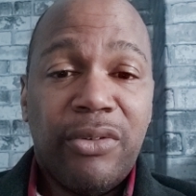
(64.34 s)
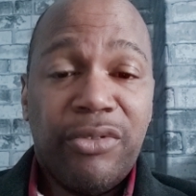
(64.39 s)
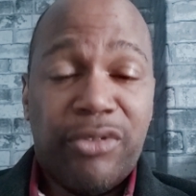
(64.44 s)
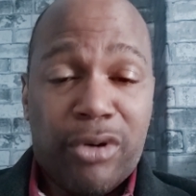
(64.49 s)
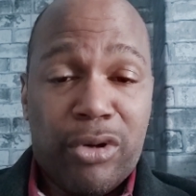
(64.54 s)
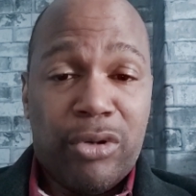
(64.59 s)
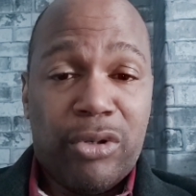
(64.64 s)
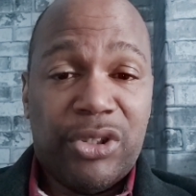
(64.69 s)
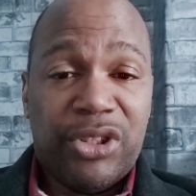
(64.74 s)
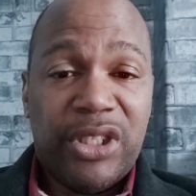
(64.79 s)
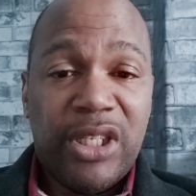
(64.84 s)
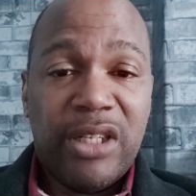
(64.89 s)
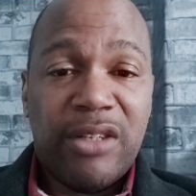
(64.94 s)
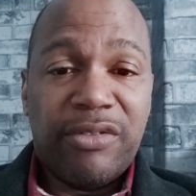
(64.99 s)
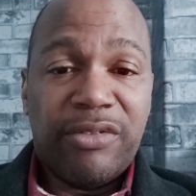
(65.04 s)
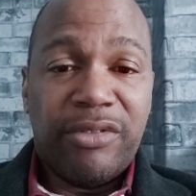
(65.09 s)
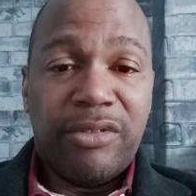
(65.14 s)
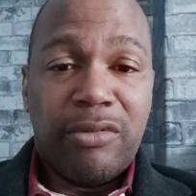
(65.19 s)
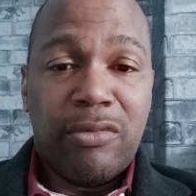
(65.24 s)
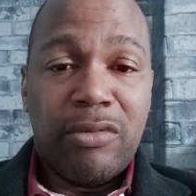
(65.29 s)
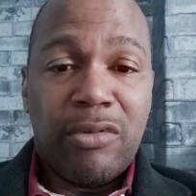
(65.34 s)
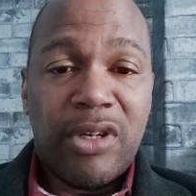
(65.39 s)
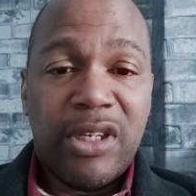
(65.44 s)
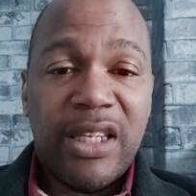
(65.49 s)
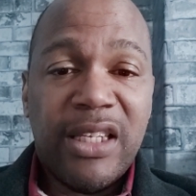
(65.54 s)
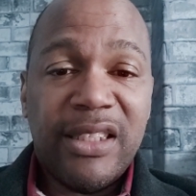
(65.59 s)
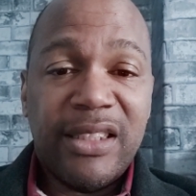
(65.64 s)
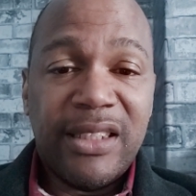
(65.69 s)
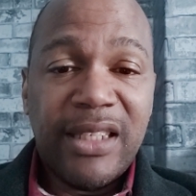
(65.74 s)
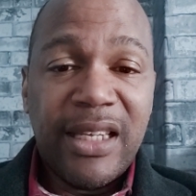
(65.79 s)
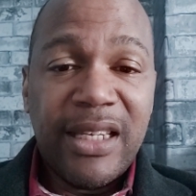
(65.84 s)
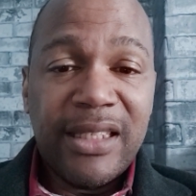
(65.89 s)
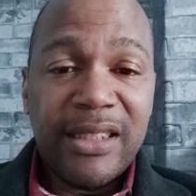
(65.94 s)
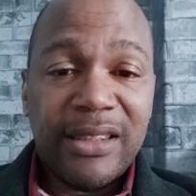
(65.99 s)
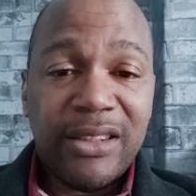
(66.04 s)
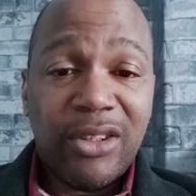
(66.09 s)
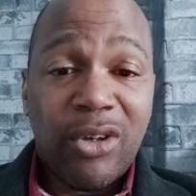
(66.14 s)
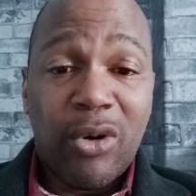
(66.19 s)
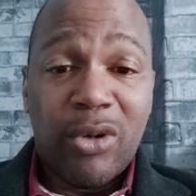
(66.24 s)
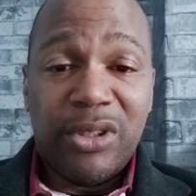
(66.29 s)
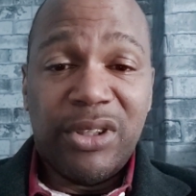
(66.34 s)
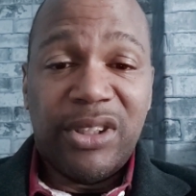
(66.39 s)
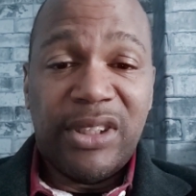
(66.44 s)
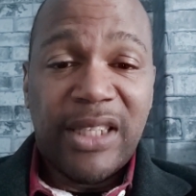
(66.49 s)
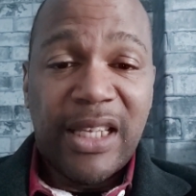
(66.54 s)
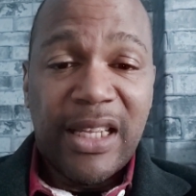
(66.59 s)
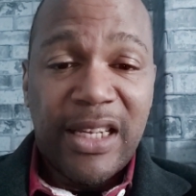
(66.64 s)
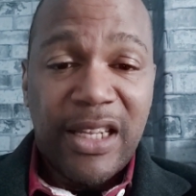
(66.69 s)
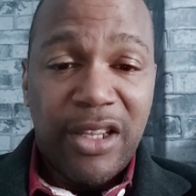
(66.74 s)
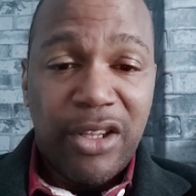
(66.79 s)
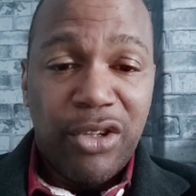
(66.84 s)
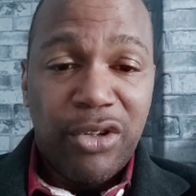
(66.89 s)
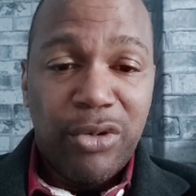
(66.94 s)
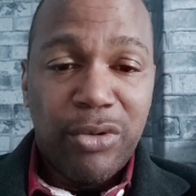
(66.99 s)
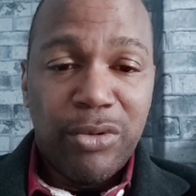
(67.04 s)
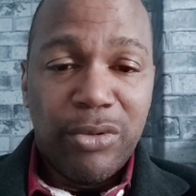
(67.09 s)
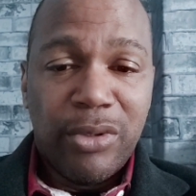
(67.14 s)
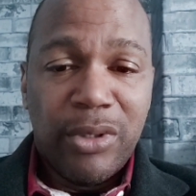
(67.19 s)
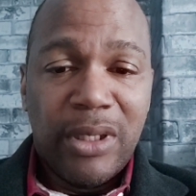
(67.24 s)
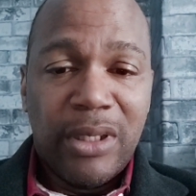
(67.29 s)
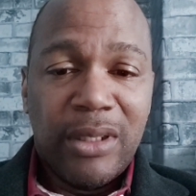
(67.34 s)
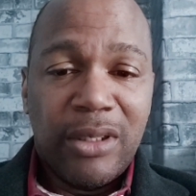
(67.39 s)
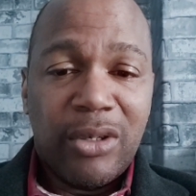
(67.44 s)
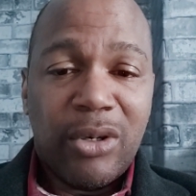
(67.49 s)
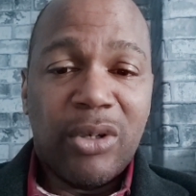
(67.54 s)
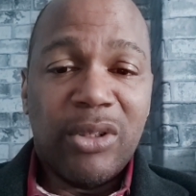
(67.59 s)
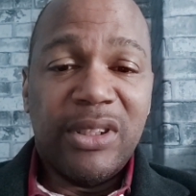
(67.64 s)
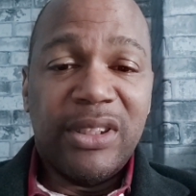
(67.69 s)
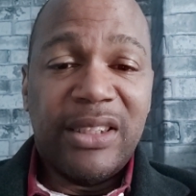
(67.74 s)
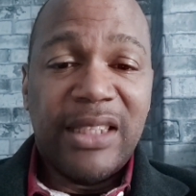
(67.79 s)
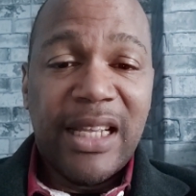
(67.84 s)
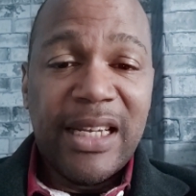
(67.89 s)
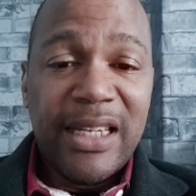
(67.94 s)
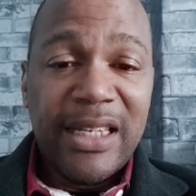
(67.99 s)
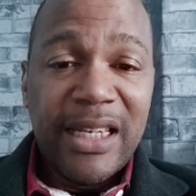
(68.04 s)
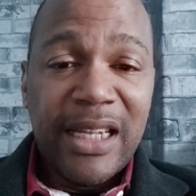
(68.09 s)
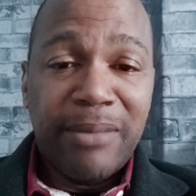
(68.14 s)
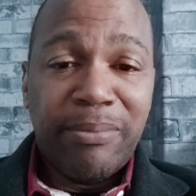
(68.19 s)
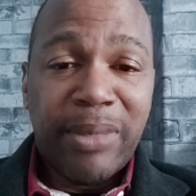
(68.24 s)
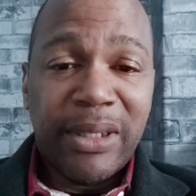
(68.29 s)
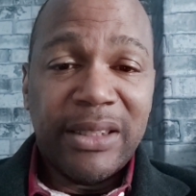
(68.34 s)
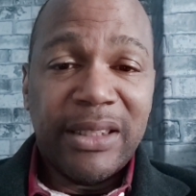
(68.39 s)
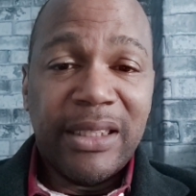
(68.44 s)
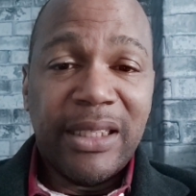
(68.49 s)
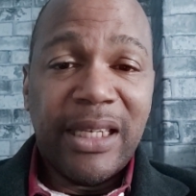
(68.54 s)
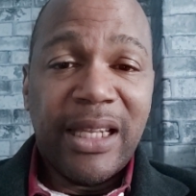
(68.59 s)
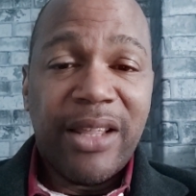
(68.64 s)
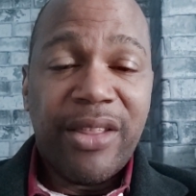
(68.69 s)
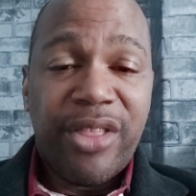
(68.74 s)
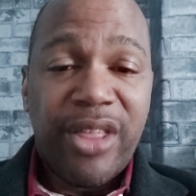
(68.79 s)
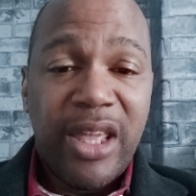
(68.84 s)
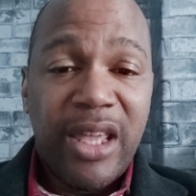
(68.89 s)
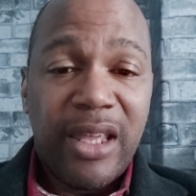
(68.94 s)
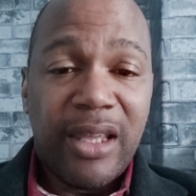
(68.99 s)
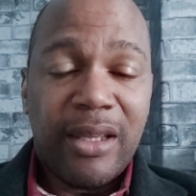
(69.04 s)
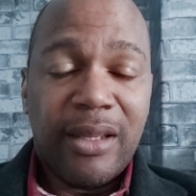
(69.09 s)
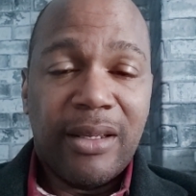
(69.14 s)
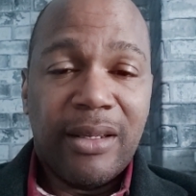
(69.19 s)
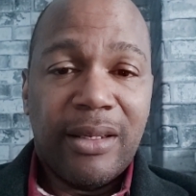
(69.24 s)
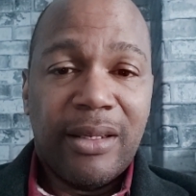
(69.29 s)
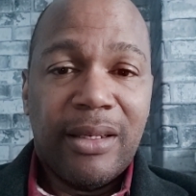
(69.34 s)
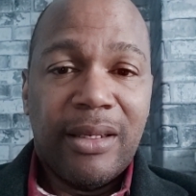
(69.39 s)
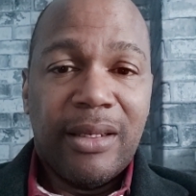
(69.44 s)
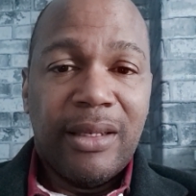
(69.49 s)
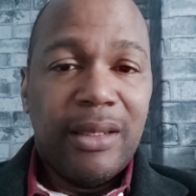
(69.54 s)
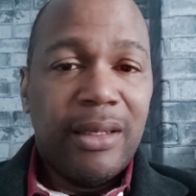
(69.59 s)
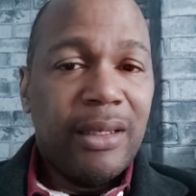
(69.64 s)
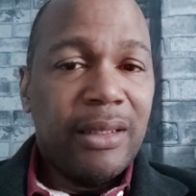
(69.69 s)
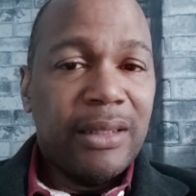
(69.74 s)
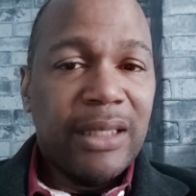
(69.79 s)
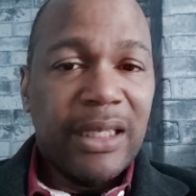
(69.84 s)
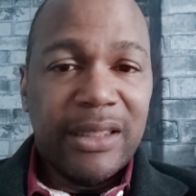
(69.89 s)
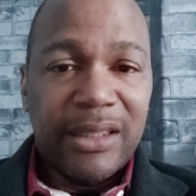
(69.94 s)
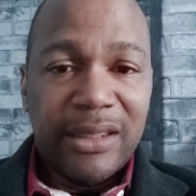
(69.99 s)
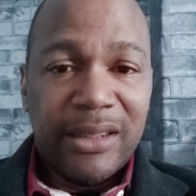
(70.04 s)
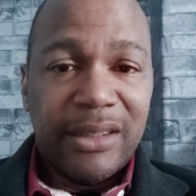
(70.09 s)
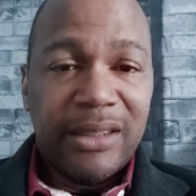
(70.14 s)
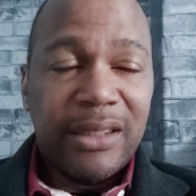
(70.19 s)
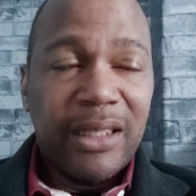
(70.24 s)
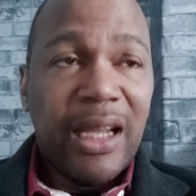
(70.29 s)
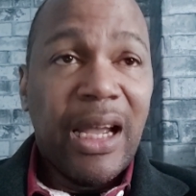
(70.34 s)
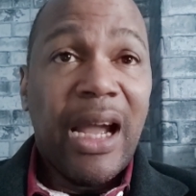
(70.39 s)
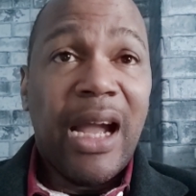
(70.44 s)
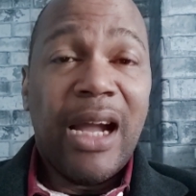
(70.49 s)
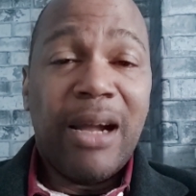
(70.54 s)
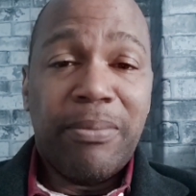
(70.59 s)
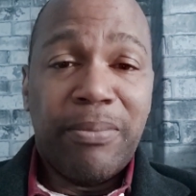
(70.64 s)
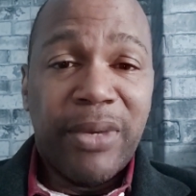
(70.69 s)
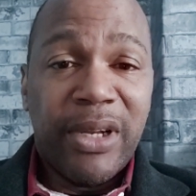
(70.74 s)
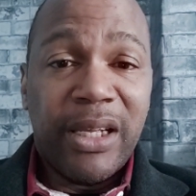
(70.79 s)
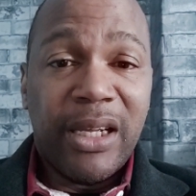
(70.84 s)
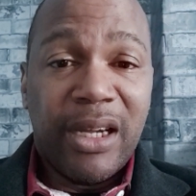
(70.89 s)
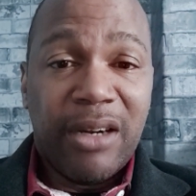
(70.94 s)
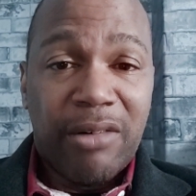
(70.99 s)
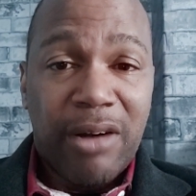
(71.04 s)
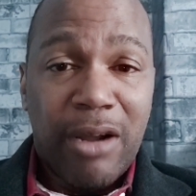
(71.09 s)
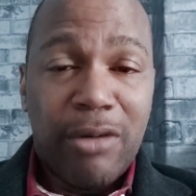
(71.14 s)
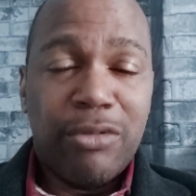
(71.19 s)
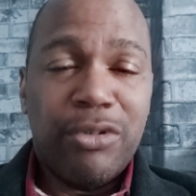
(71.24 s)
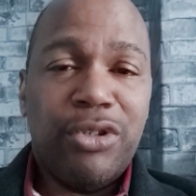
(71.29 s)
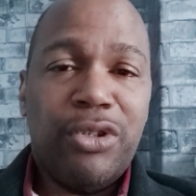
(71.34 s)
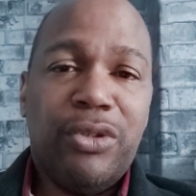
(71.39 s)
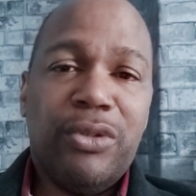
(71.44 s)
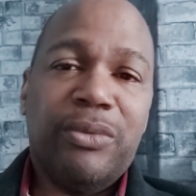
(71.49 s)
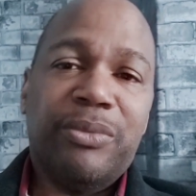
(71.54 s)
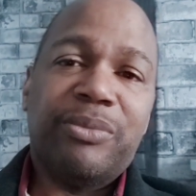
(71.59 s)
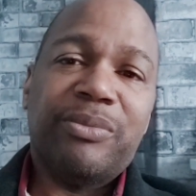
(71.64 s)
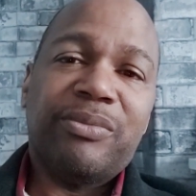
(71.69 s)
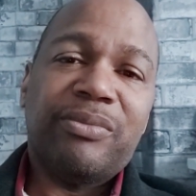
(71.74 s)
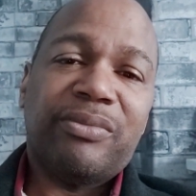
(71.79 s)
for yourself, what he says concerning you, concerning that particular thing that is happening around you.